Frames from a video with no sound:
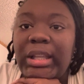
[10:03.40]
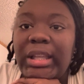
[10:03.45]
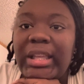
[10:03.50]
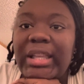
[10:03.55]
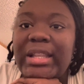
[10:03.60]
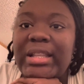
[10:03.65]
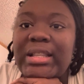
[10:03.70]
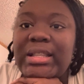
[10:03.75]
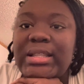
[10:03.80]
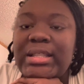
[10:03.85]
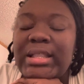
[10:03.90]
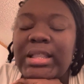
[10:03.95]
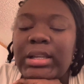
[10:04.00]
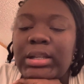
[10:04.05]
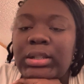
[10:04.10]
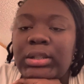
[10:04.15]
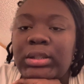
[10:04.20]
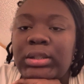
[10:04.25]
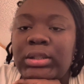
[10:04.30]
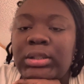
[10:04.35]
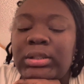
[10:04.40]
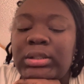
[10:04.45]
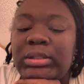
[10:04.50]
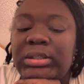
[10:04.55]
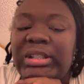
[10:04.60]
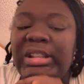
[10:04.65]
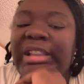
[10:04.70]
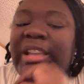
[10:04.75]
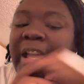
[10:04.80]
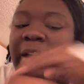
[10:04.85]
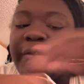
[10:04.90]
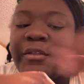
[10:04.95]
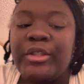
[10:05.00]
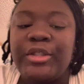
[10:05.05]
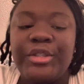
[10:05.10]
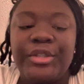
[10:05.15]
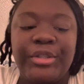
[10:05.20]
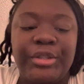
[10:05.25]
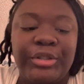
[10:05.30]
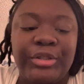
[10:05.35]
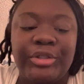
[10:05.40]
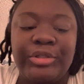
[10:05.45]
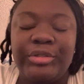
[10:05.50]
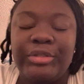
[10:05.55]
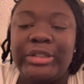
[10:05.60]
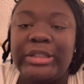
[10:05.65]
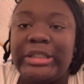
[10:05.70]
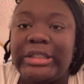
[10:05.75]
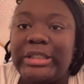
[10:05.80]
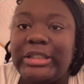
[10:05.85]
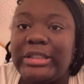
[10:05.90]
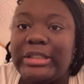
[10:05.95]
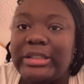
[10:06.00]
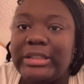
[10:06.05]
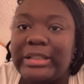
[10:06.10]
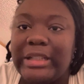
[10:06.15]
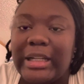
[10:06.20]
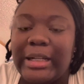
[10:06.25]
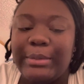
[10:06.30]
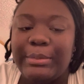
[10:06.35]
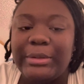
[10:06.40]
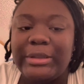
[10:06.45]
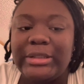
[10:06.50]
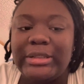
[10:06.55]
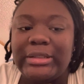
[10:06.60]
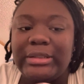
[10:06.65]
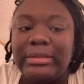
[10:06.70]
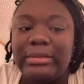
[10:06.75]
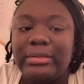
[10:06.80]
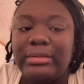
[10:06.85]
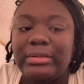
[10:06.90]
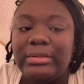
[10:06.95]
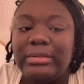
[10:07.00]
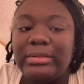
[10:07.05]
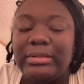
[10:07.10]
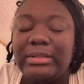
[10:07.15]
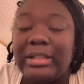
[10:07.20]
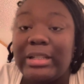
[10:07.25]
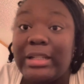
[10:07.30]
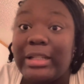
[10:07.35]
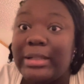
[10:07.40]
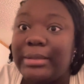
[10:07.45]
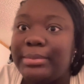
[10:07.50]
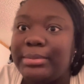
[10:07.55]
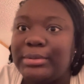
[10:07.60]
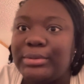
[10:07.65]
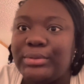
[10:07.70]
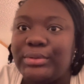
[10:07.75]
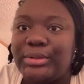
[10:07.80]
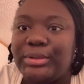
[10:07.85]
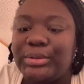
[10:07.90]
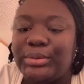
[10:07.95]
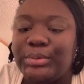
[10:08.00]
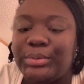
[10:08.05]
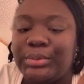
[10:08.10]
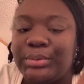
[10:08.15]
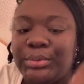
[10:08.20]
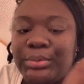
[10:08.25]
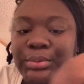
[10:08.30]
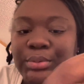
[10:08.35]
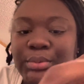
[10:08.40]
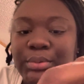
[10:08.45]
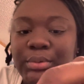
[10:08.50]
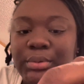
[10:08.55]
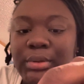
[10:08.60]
it's the day after surgery. I wasn't able to